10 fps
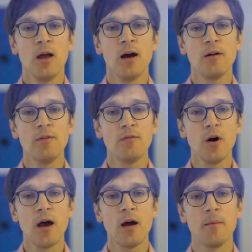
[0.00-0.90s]
Uh, we
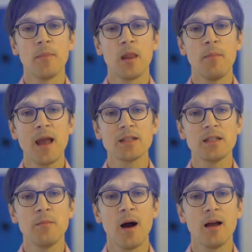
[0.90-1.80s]
want to
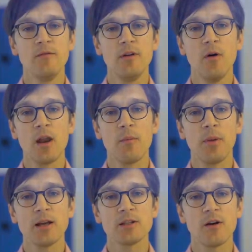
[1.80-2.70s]
maximize, we want to
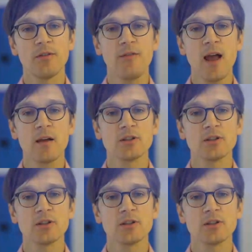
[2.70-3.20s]
apply softmax,